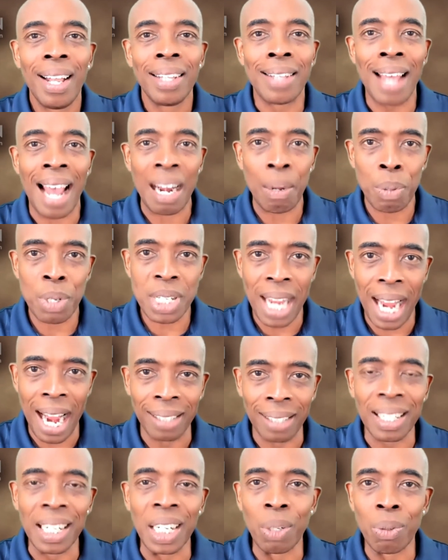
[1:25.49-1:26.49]
That was
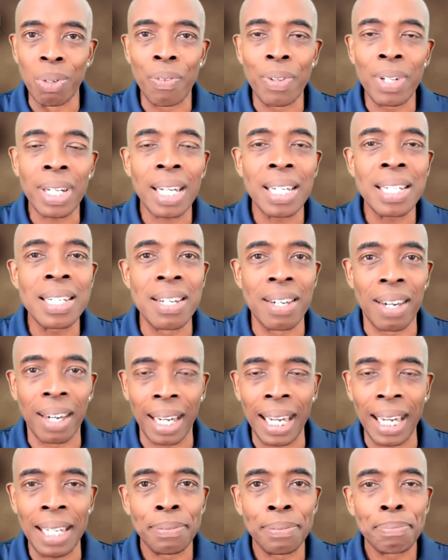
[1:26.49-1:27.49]
held in Louisville,
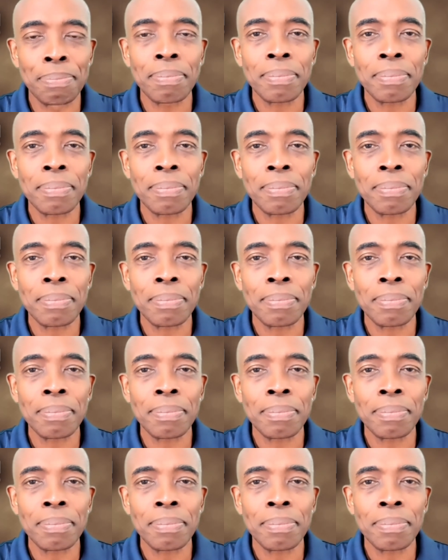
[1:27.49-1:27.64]
Kentucky,